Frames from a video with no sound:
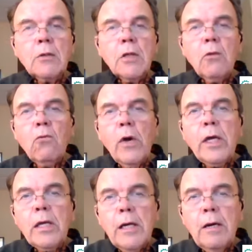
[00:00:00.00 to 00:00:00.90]
They
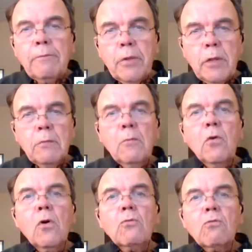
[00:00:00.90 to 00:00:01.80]
wake up
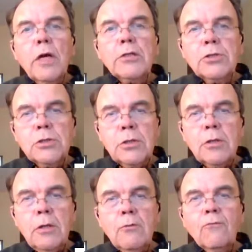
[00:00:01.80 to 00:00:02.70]
more
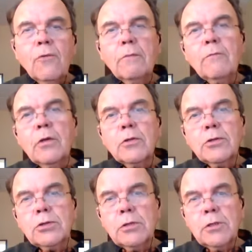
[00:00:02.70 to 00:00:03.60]
rested from their
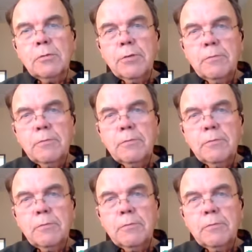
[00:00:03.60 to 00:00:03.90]
sleep.